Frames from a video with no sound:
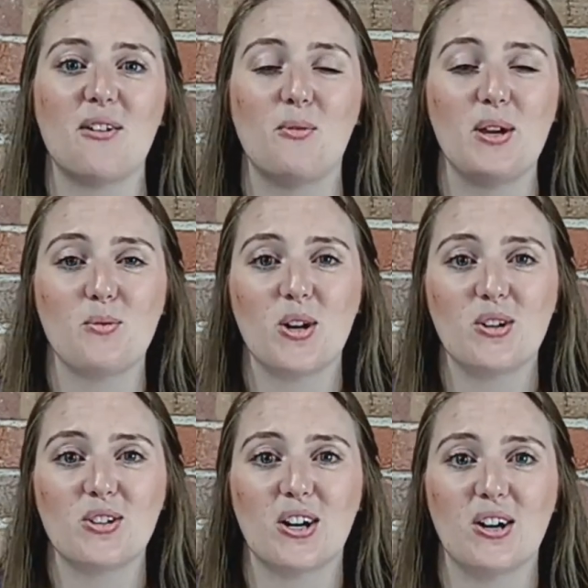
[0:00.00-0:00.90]
We
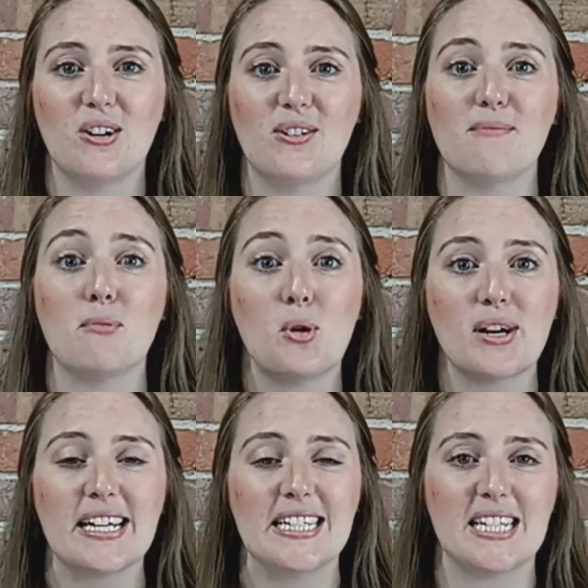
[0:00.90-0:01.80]
will go more
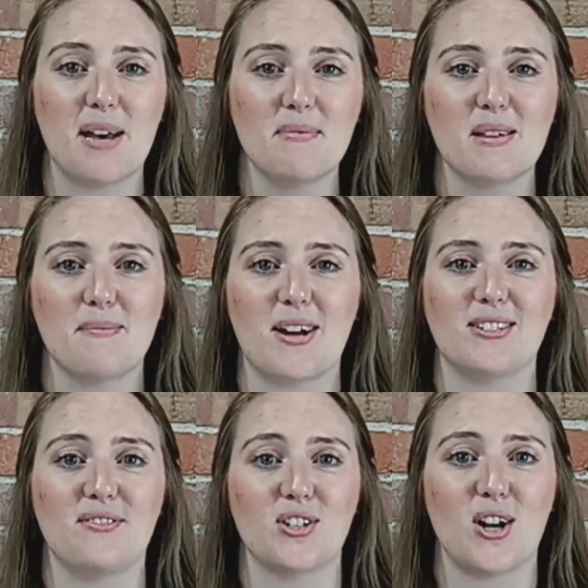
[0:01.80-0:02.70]
in depth about
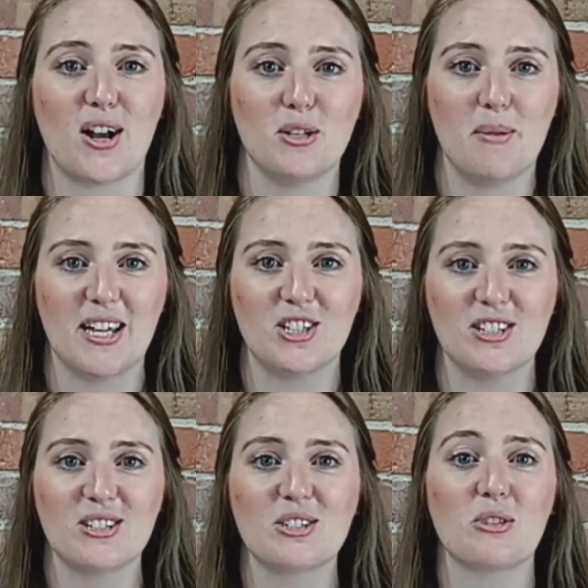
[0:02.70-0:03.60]
different
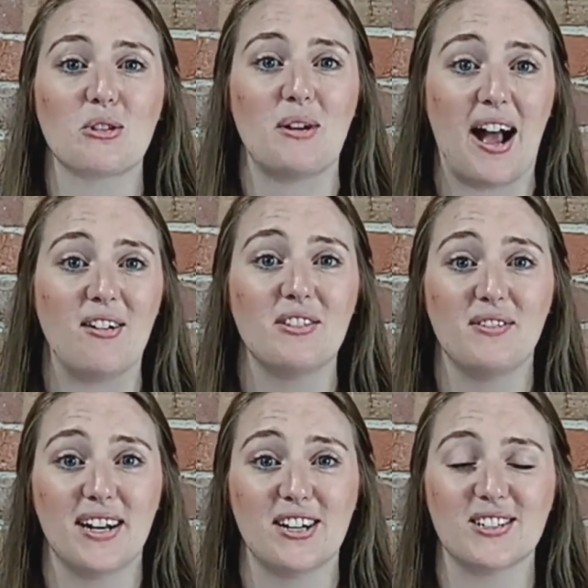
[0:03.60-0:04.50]
occupations throughout
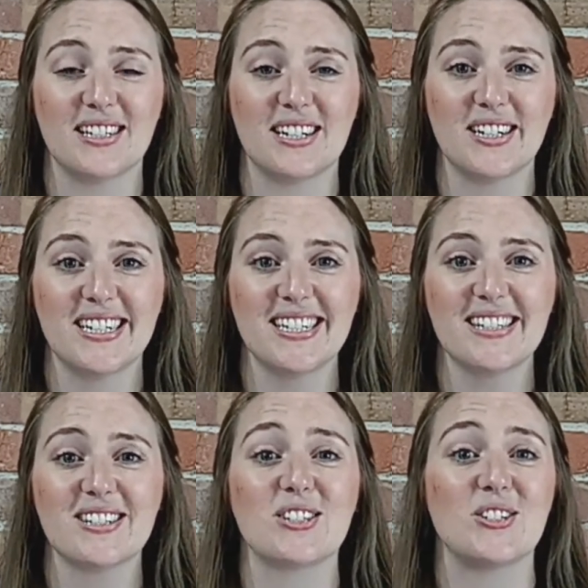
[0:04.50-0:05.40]
the video
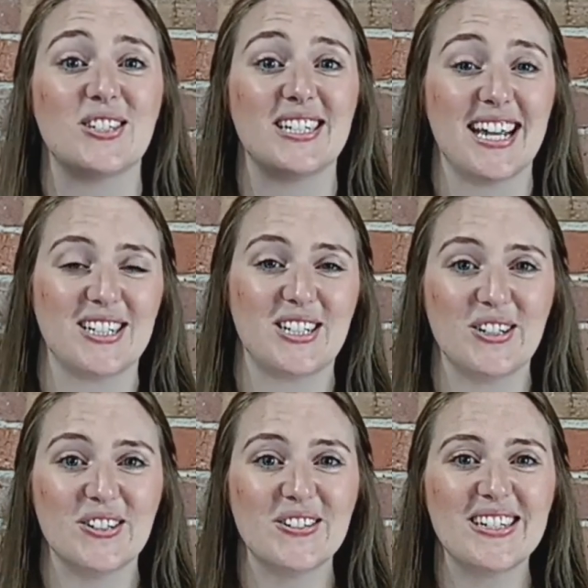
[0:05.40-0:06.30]
series, so stay
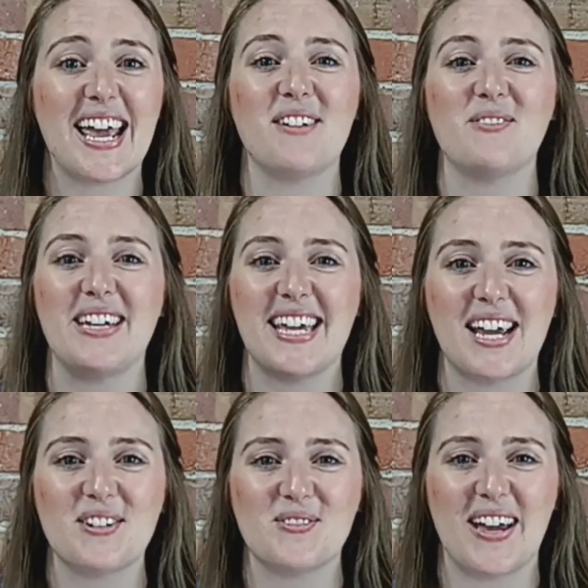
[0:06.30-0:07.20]
tuned, and we
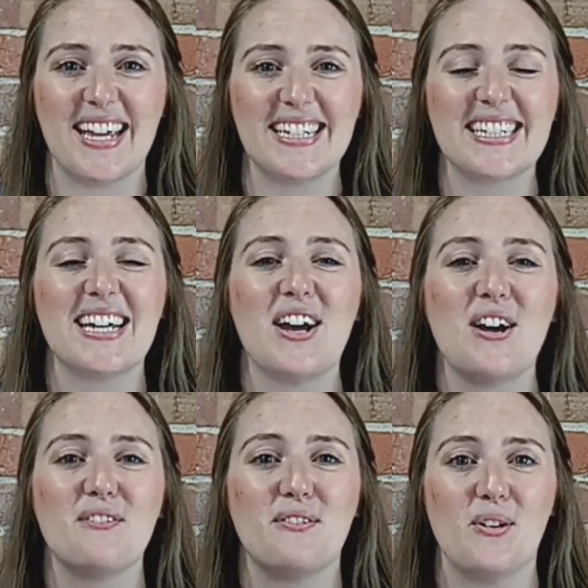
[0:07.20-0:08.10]
can't wait
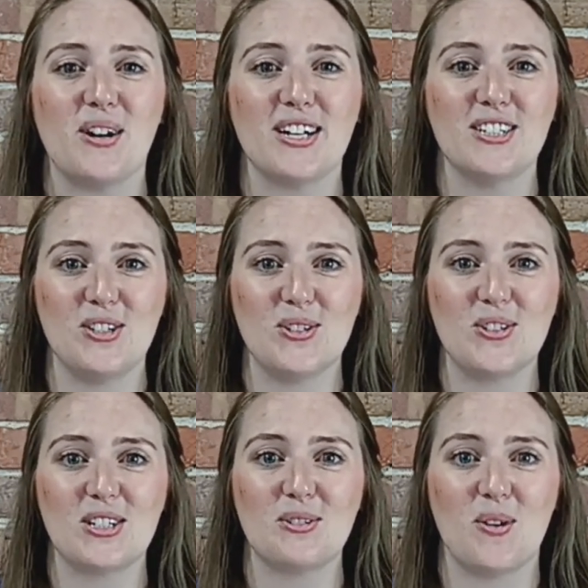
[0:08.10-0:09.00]
for you
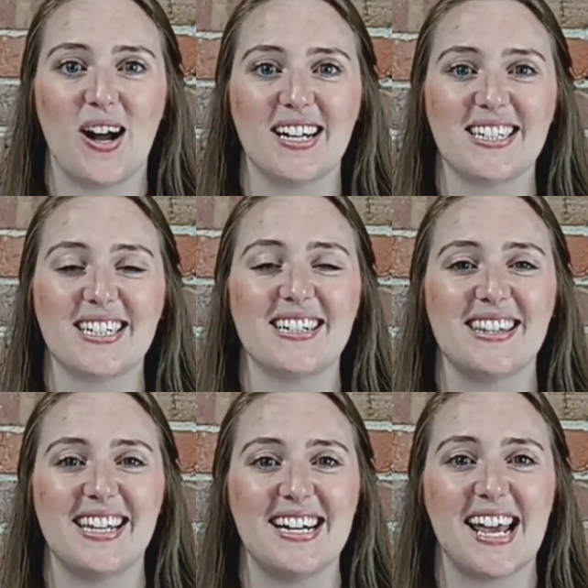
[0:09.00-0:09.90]
to watch
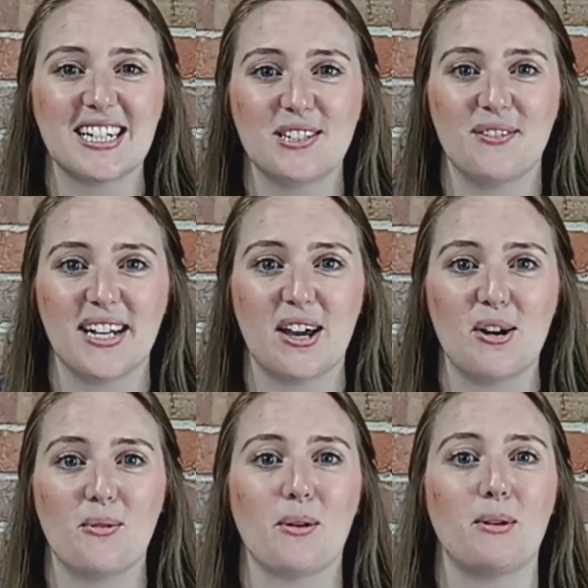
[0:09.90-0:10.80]
the next
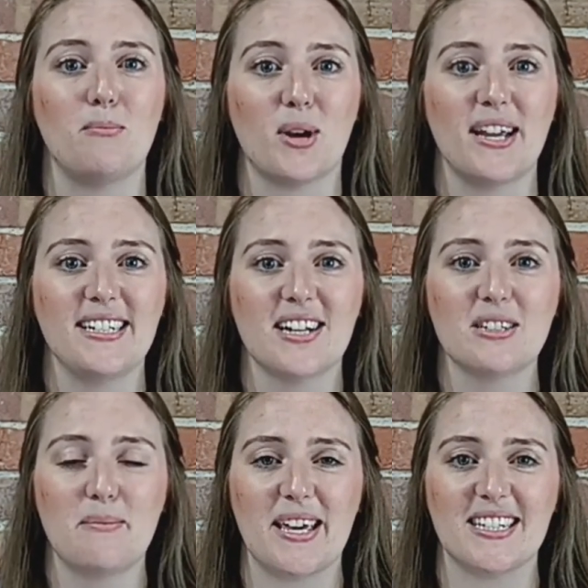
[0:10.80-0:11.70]
video where we break down the
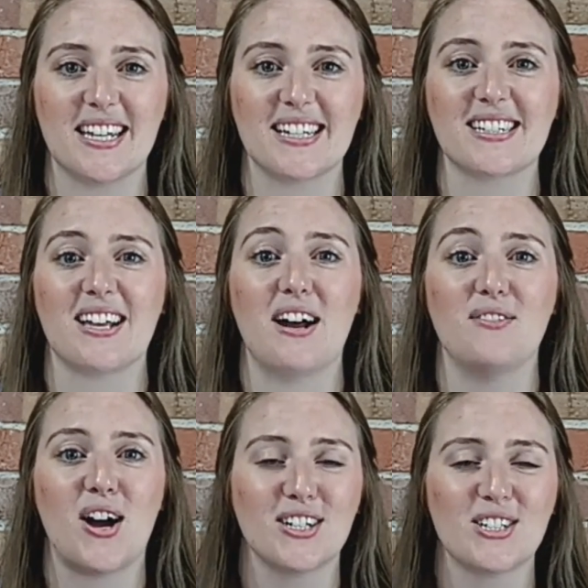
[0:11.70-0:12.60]
basics of
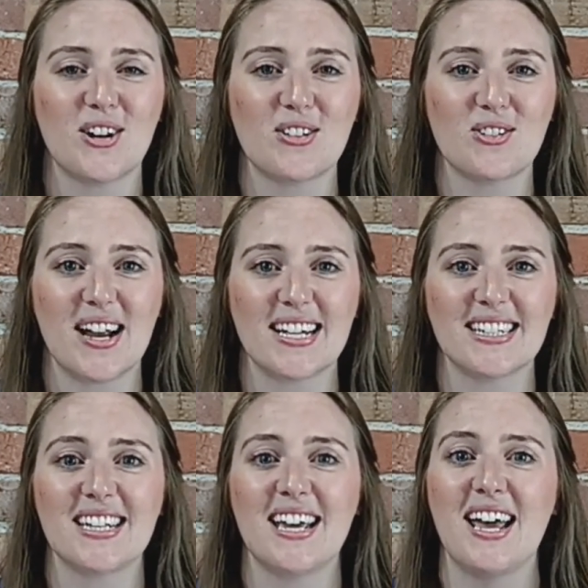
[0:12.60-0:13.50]

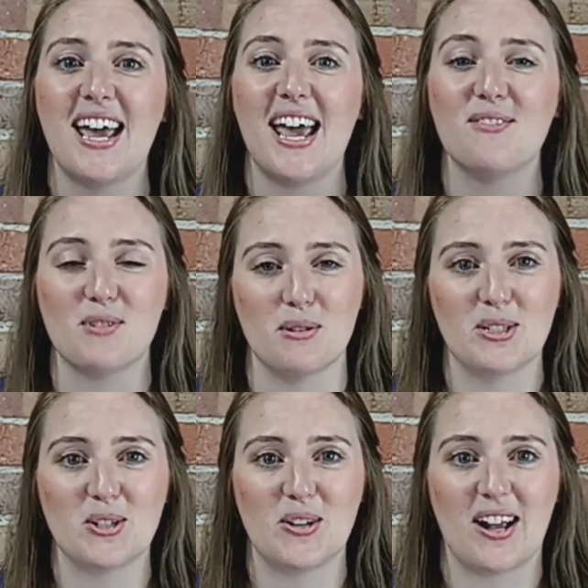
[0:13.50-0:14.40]
osteoarthritis and
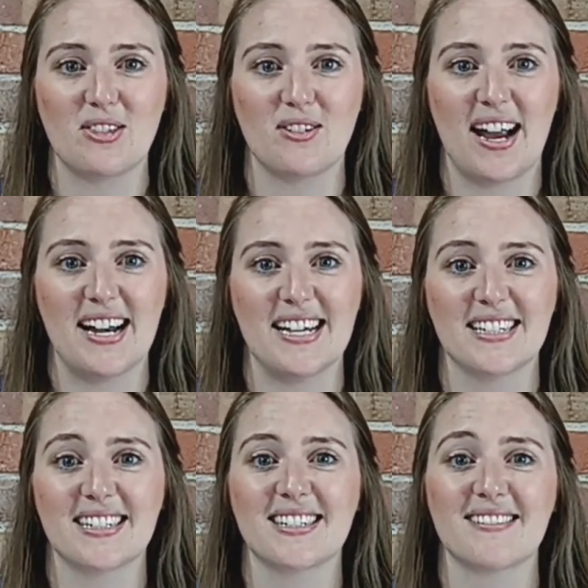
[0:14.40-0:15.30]
rheumatoid arthritis,
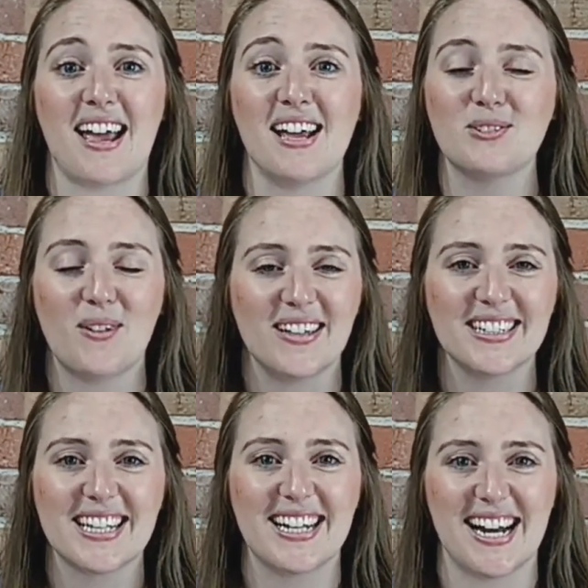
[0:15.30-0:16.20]
as well as
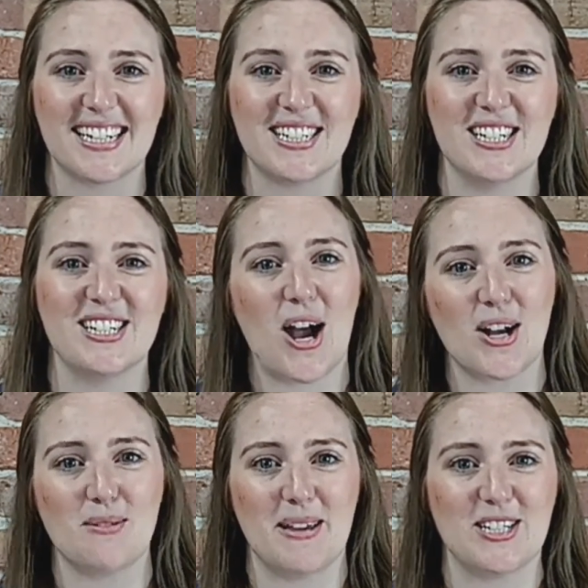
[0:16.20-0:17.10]
the connection to
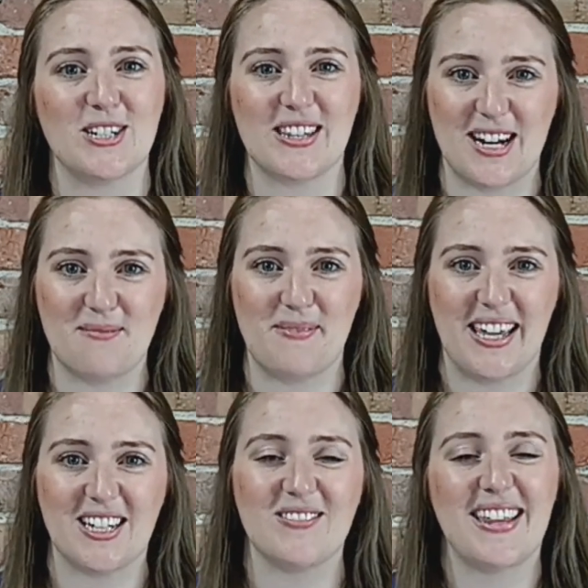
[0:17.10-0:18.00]
occupational
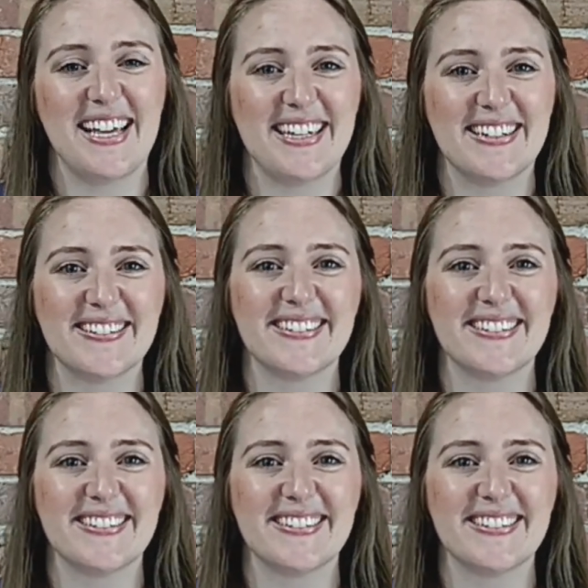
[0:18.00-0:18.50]
therapy. Thank you.